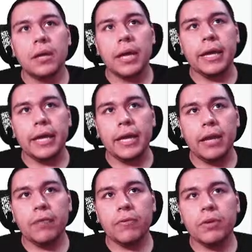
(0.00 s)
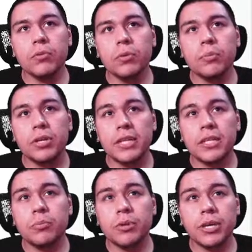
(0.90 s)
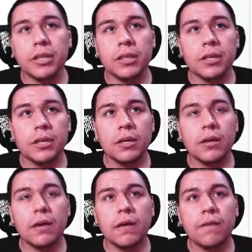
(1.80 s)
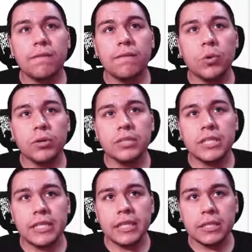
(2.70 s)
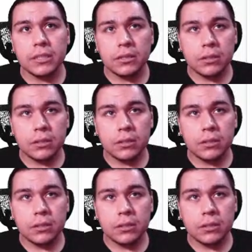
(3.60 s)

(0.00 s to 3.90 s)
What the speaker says: and every group would end up with 14.